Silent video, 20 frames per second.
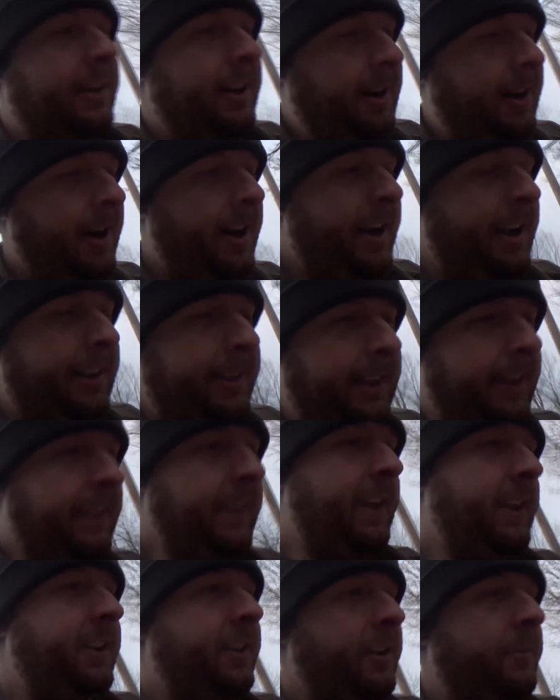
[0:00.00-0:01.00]
there, anything
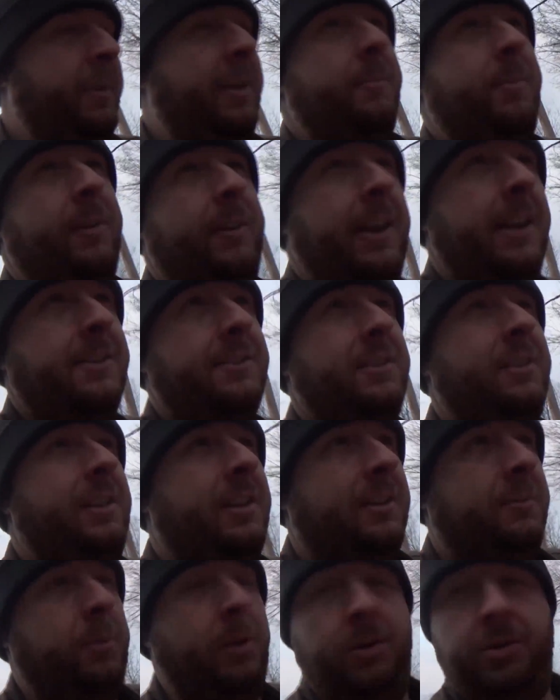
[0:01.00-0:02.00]
that could be a potential
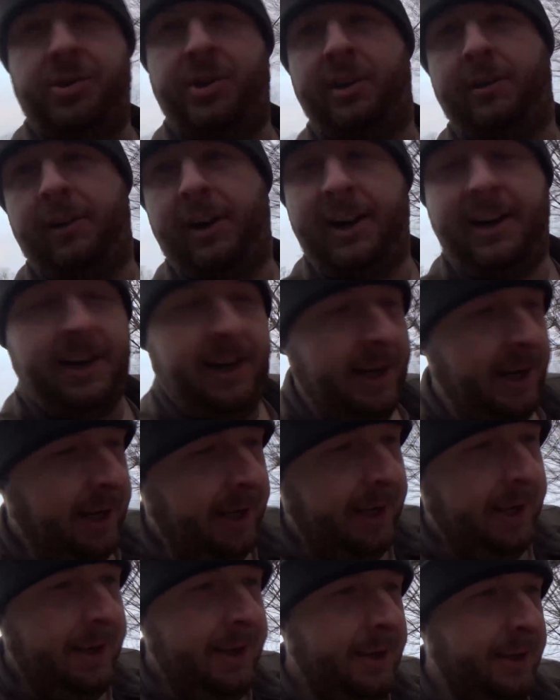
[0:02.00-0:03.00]
explosion, right?
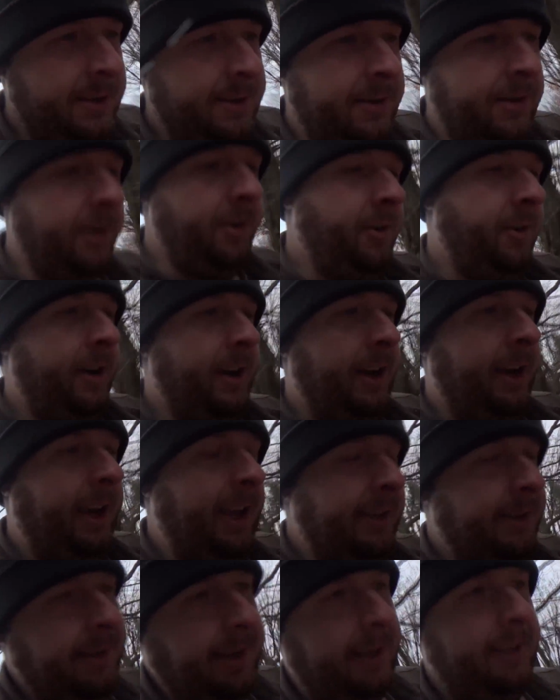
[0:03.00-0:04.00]
So I
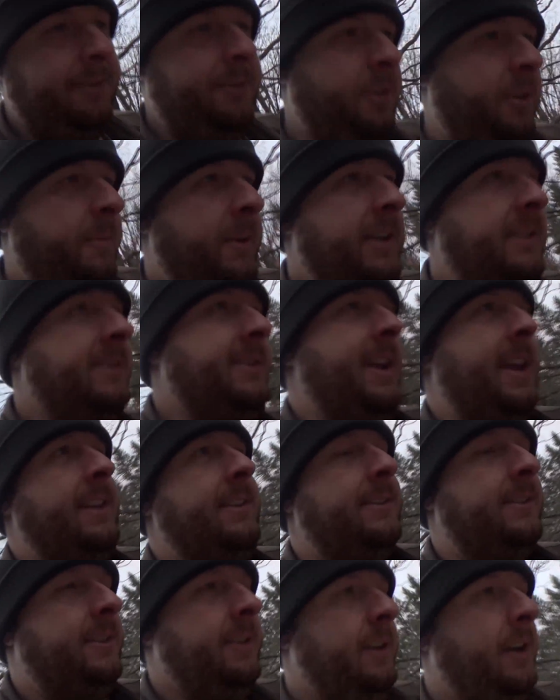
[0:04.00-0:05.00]
guess that sort of makes
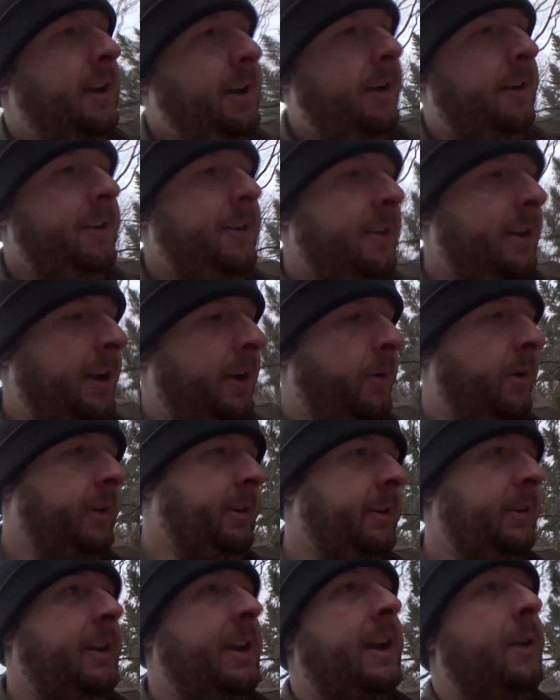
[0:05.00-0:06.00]
sense. I
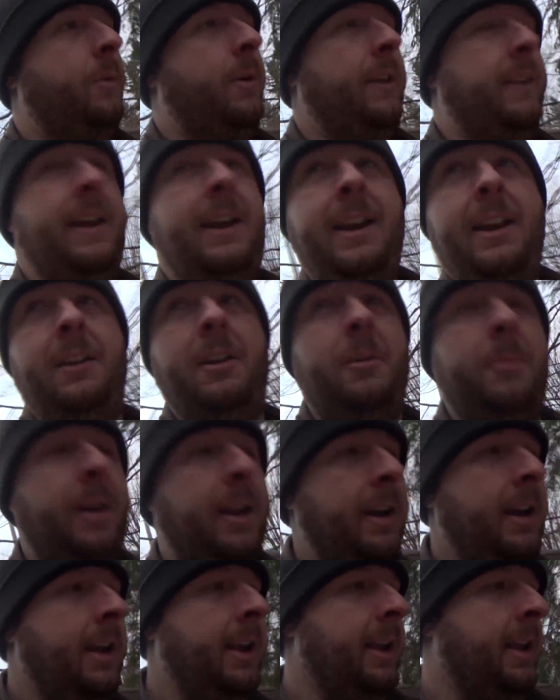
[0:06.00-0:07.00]
wouldn't kind of want that either,
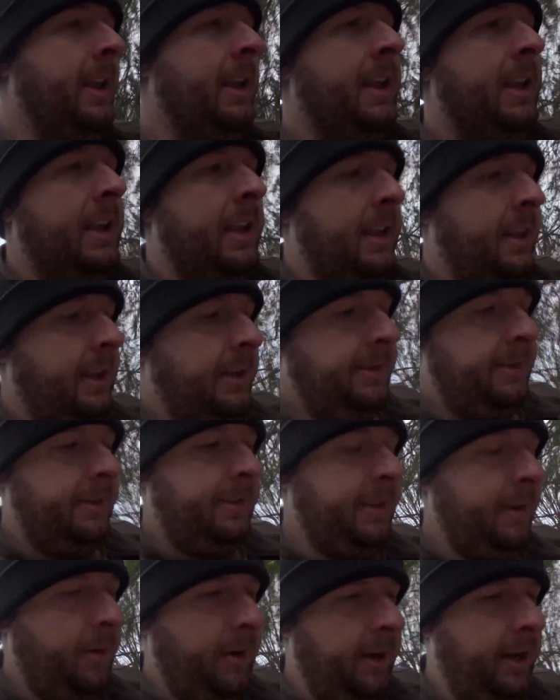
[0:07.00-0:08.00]
but
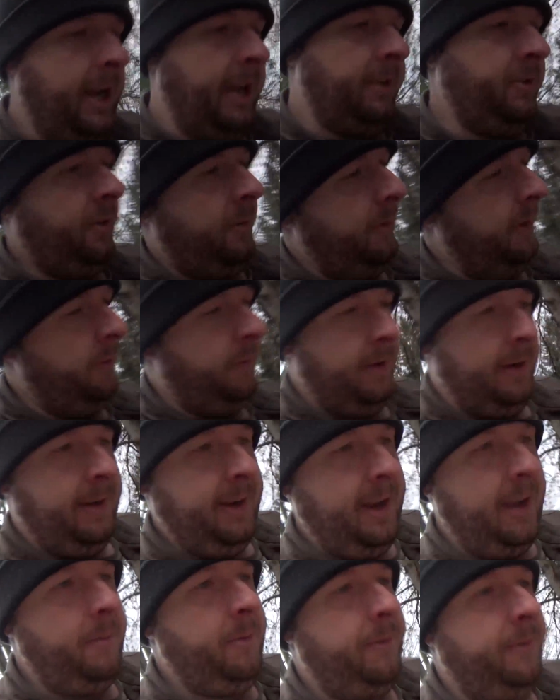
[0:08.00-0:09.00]
the one guy told me the one
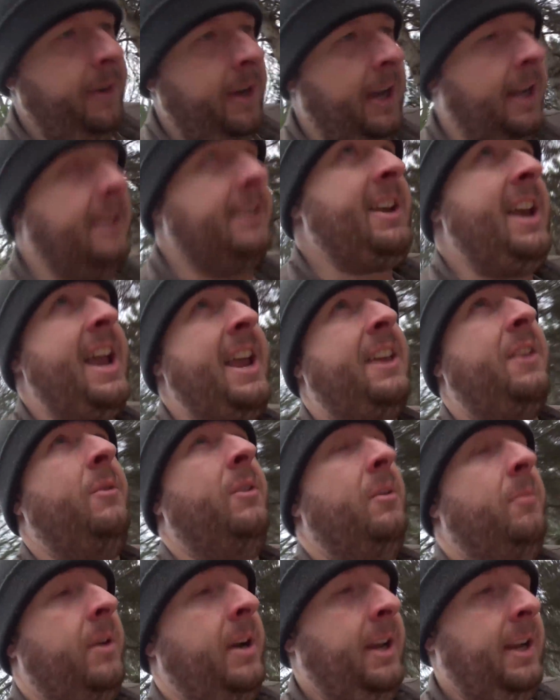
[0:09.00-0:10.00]
time, if you got a tank, you
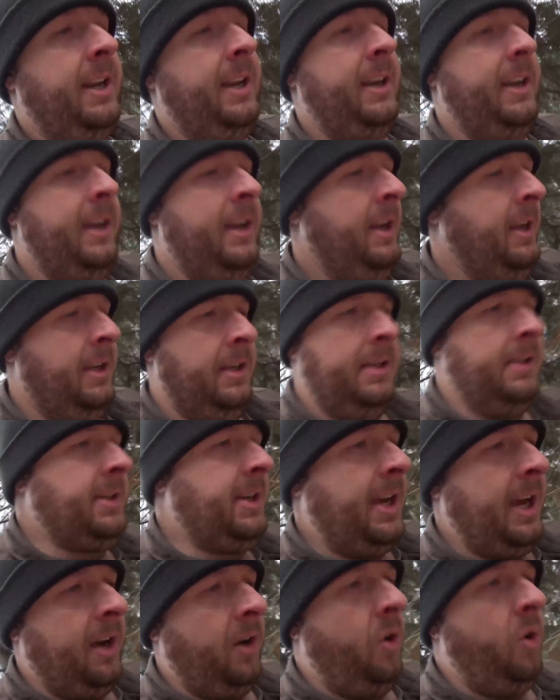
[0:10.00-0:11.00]
want to bring it in, just
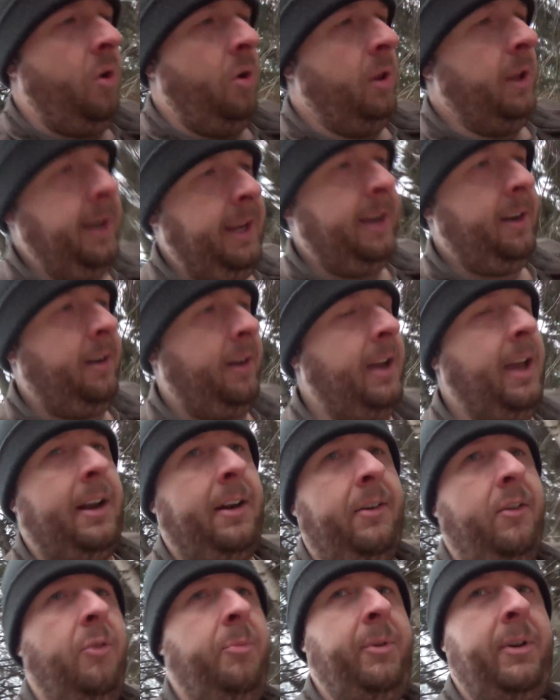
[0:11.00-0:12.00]
cut a hole in it, or cut
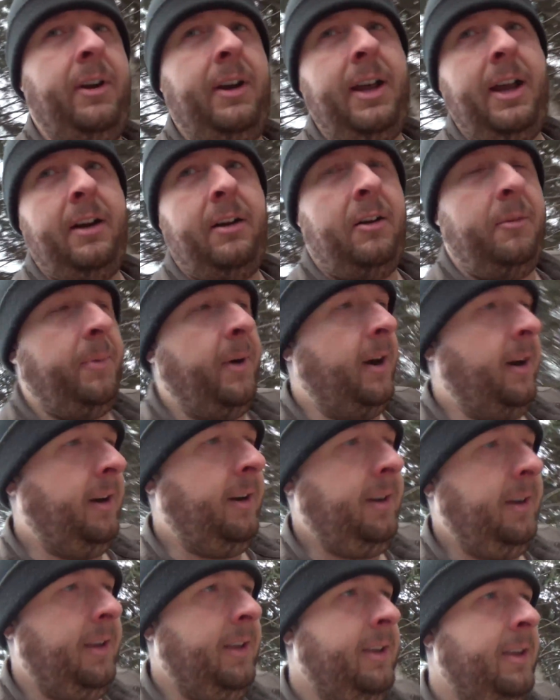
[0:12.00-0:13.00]
her open, or cut her
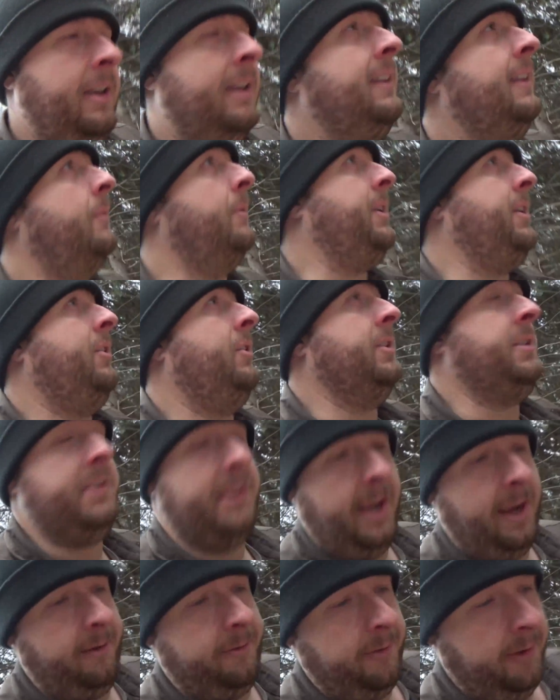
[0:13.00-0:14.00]
apart, and then we know it's
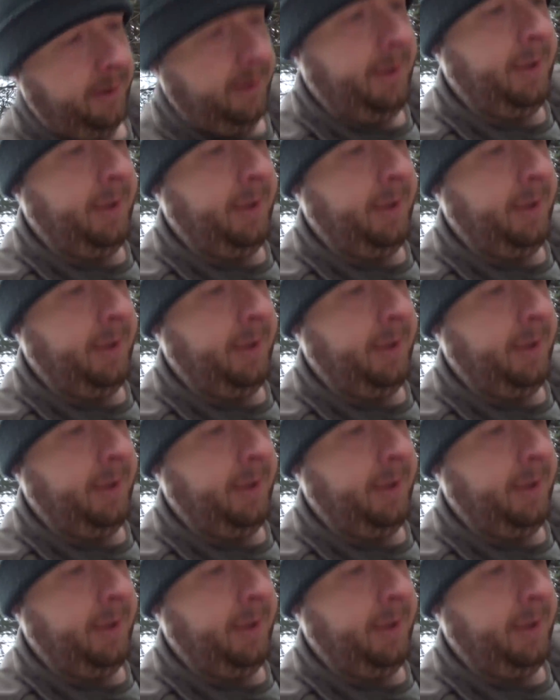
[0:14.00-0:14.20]
safe.